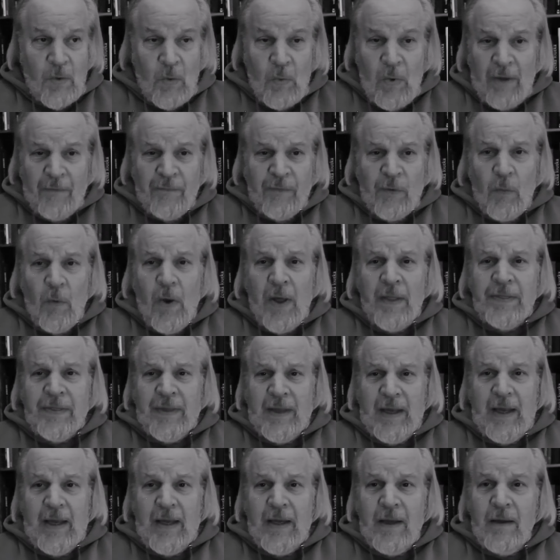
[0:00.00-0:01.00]
well, for one
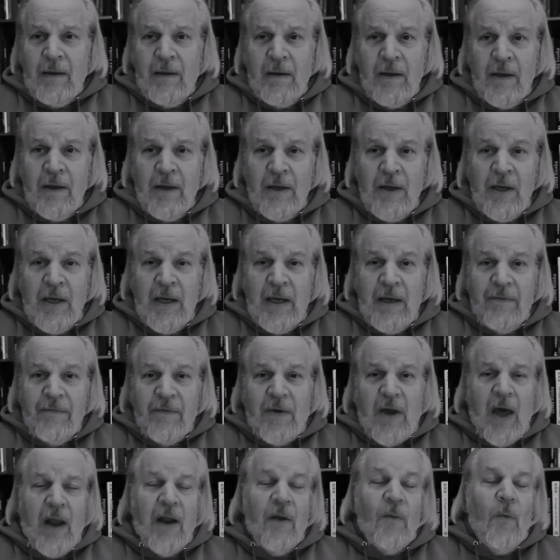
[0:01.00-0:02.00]
thing,
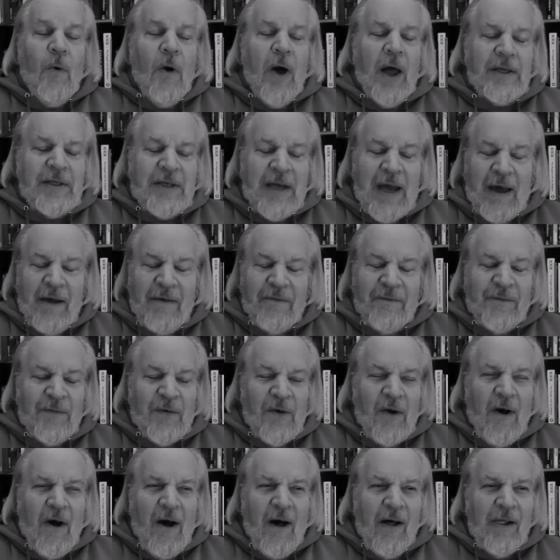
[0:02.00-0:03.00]
you got to watch out
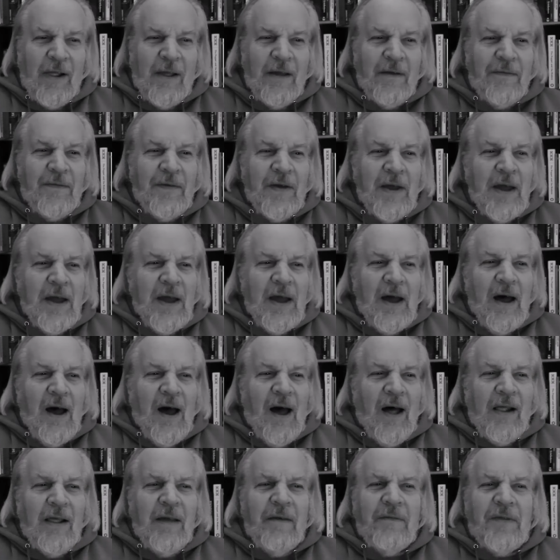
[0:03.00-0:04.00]
for all
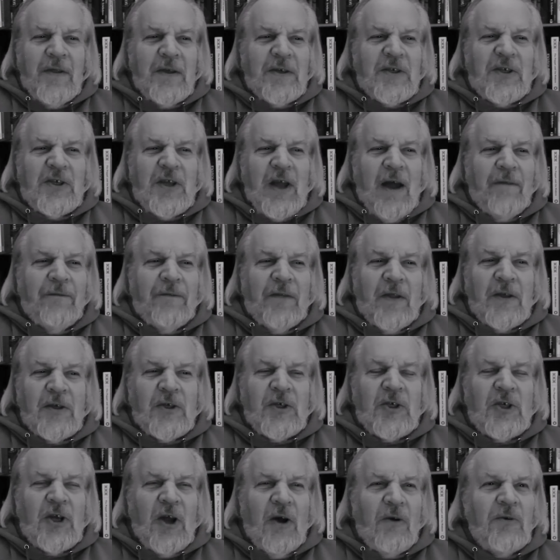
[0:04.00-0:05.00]
of the stuff that
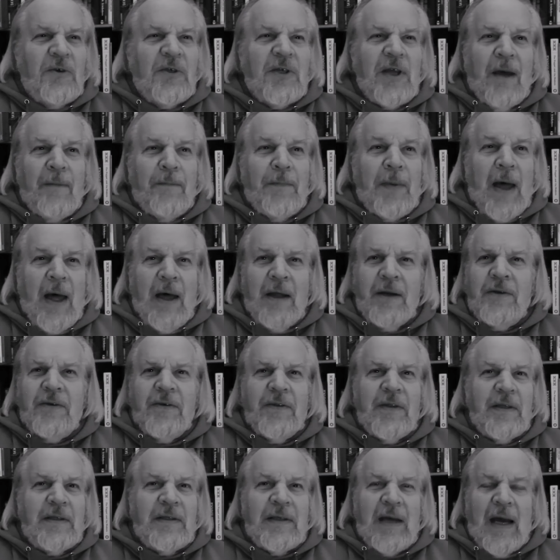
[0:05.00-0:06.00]
shows up
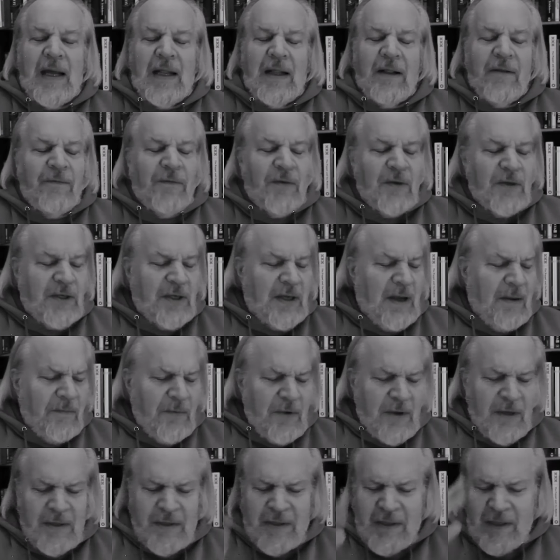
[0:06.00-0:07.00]
under the title. For some
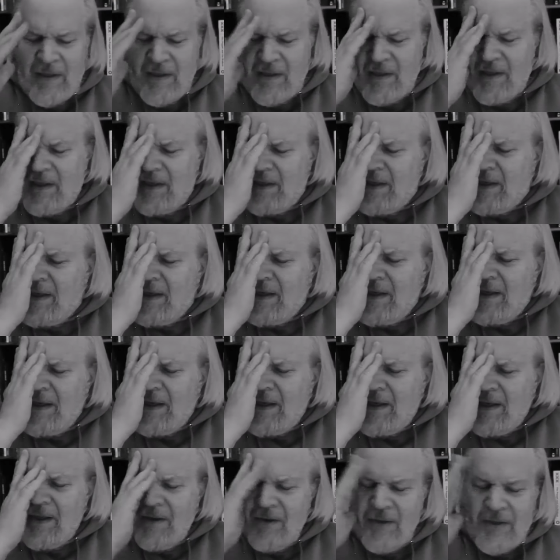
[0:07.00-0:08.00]
reason,
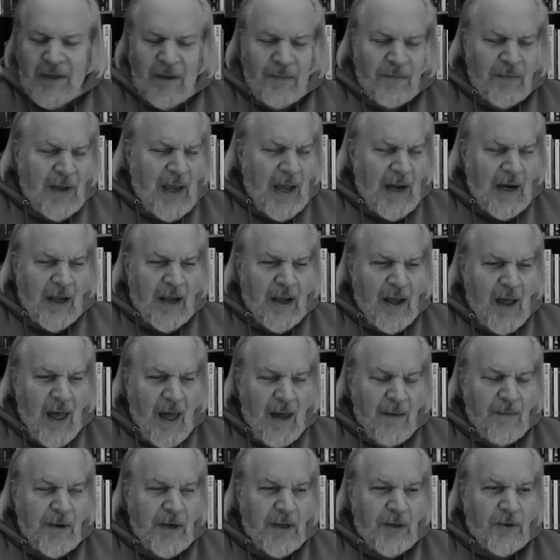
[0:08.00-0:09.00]
there's some kind of
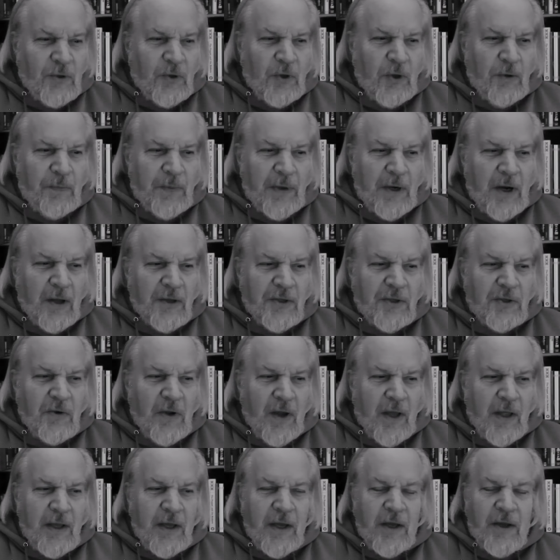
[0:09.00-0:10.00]
comedy troupe in
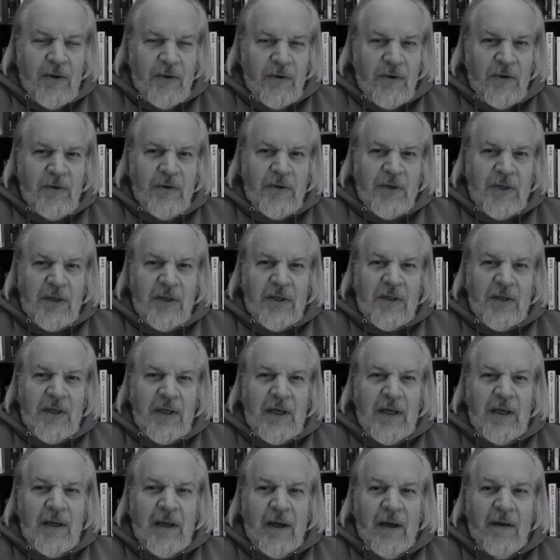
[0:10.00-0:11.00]
Australia who uses
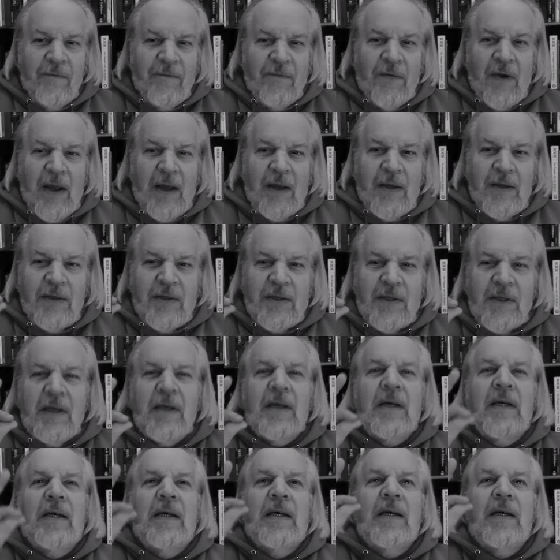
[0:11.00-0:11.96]
the phrase